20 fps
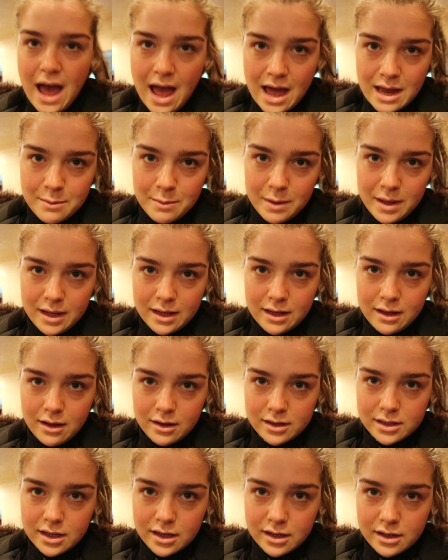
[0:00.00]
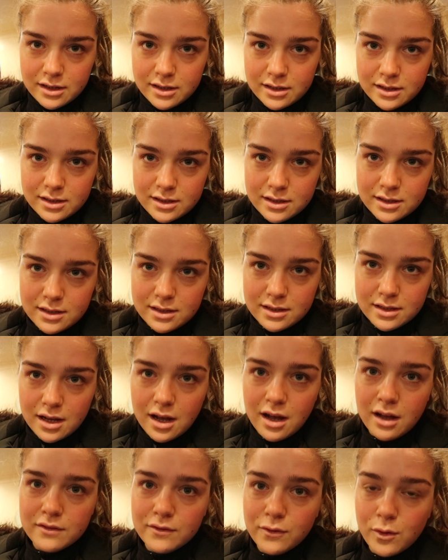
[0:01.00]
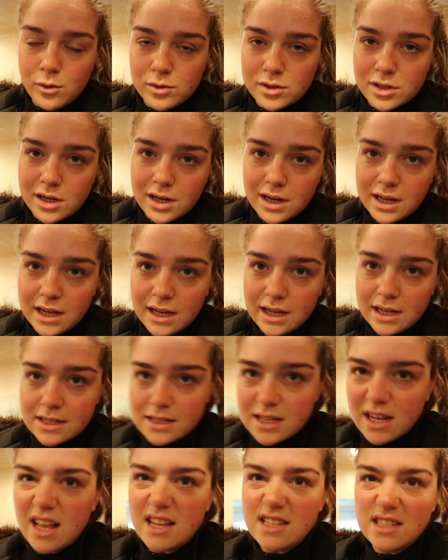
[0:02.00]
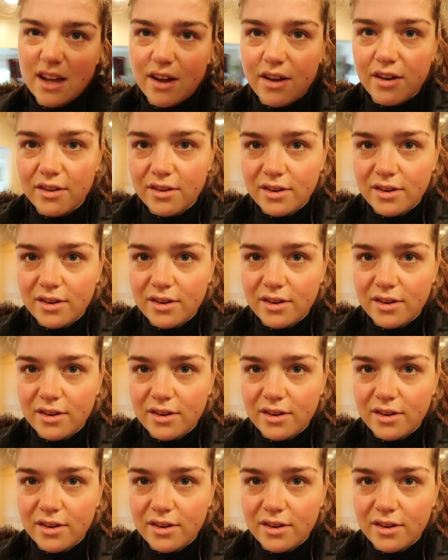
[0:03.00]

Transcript: and a bit of cardio, unfortunately. So let's go.